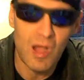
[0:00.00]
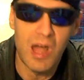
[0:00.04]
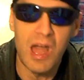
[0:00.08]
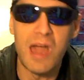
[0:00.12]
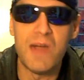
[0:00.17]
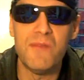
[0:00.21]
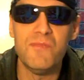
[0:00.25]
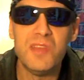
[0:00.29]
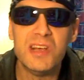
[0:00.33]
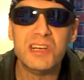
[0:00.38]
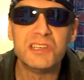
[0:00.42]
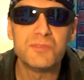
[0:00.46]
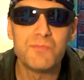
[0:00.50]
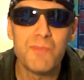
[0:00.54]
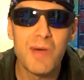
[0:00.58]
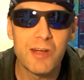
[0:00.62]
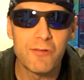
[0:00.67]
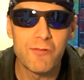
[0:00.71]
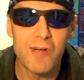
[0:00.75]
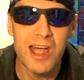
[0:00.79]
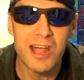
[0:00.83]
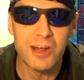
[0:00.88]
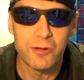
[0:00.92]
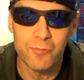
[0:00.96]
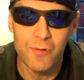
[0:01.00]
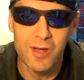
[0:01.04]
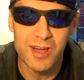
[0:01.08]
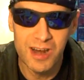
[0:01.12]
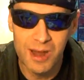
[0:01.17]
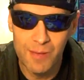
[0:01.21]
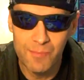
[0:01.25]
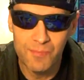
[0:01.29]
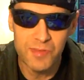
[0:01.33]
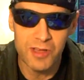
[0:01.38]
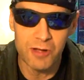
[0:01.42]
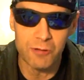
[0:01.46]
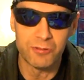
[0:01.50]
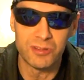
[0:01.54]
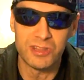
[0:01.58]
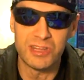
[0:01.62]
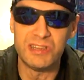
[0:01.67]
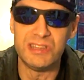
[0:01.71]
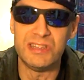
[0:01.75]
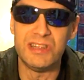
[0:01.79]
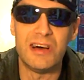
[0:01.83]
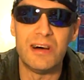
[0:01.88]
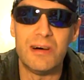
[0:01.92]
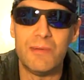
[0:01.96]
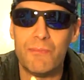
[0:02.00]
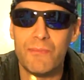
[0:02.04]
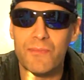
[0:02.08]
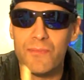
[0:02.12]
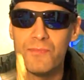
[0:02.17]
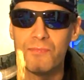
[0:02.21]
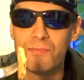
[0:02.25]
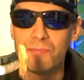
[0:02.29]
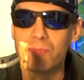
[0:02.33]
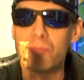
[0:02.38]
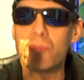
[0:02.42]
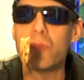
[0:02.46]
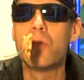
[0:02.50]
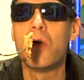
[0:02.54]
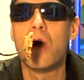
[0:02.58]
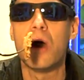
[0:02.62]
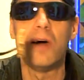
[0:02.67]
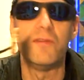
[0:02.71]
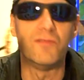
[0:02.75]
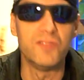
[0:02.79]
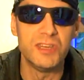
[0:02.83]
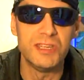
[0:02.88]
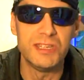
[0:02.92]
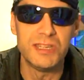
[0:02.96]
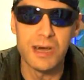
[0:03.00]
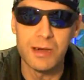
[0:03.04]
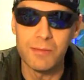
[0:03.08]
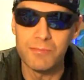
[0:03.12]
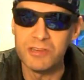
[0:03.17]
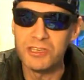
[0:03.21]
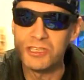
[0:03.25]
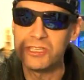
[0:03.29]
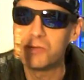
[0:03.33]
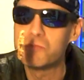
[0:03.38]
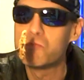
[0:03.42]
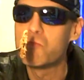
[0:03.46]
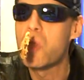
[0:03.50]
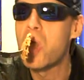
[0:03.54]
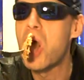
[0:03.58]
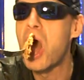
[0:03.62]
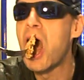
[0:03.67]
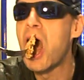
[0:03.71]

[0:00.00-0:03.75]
And this may rank right up there with the dumb of the dumbest.